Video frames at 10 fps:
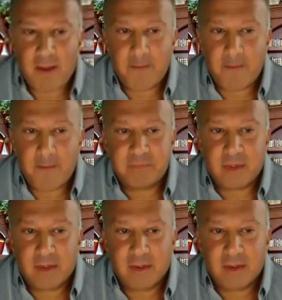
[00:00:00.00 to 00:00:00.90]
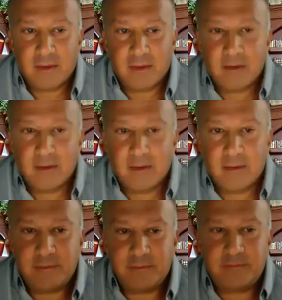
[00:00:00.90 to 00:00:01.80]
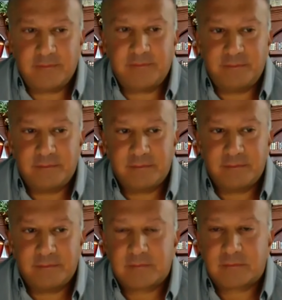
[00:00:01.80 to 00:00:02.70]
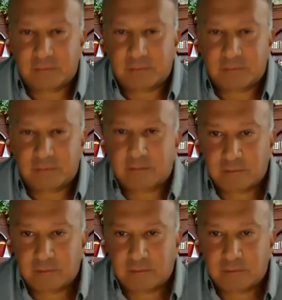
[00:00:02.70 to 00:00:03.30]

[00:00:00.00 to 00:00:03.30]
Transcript: most people don't know your background, and